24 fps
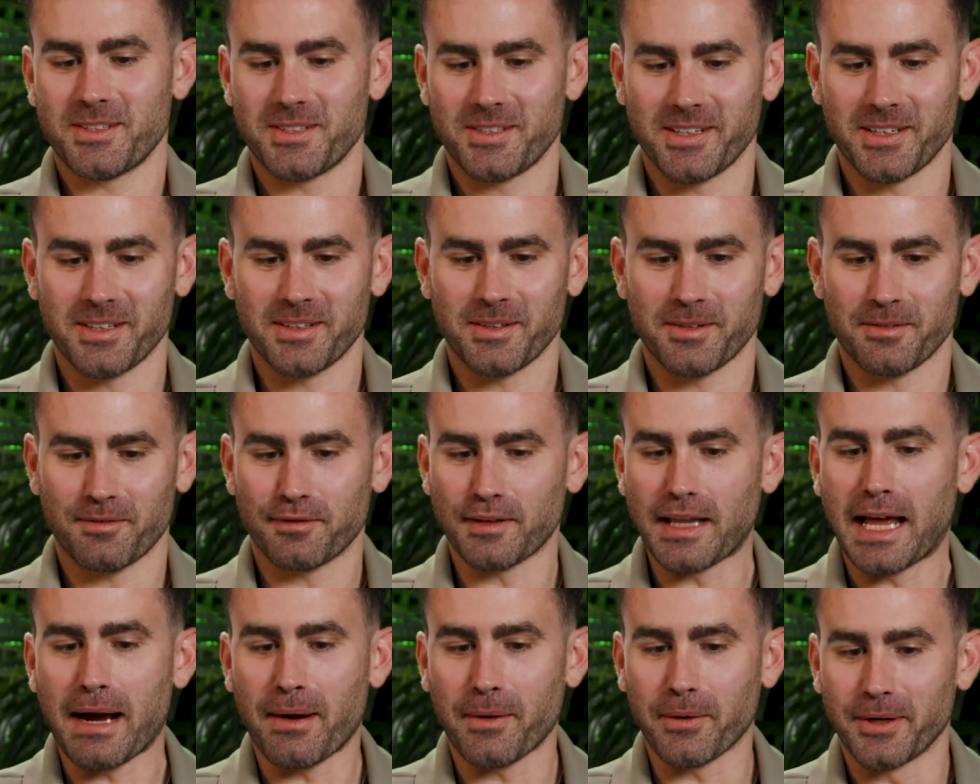your
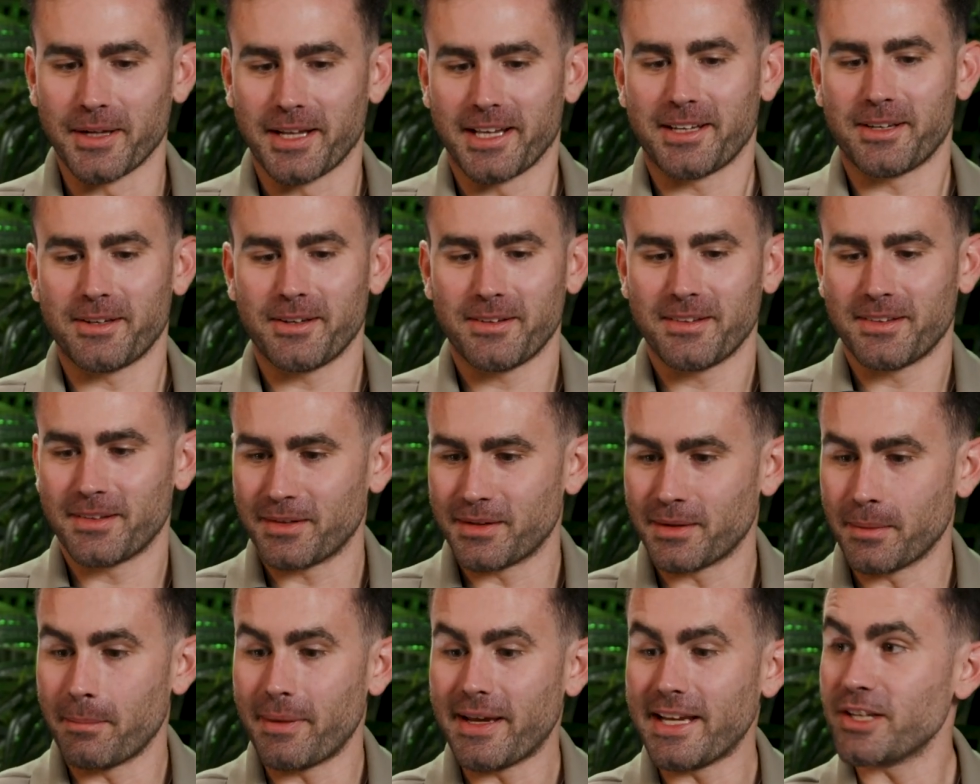flour, like
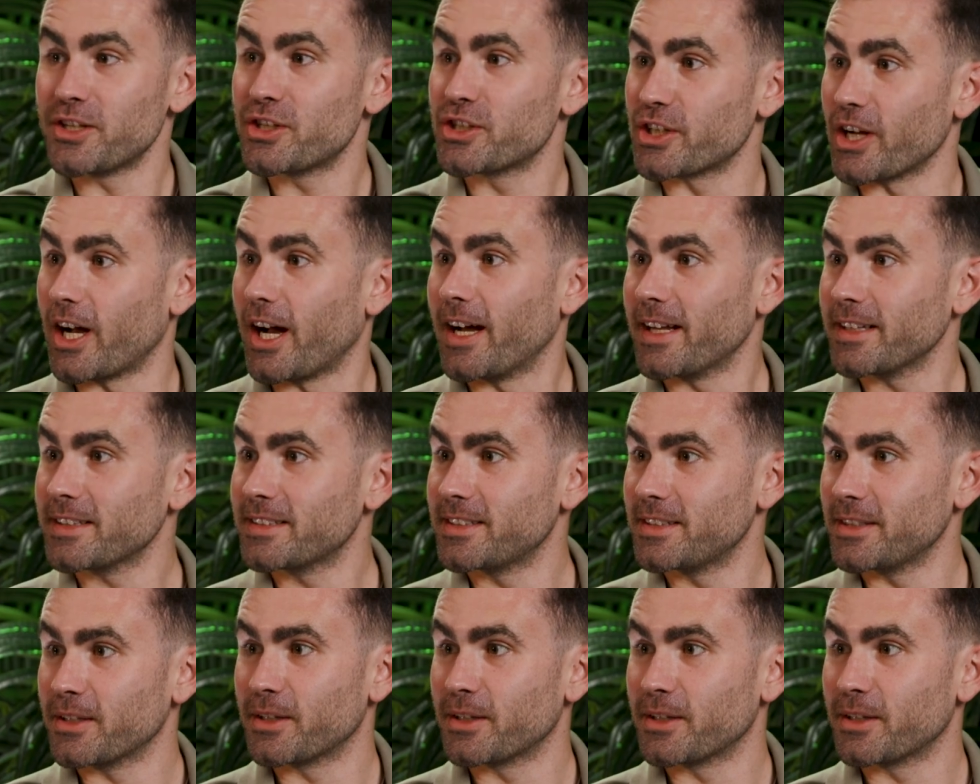the base shots, the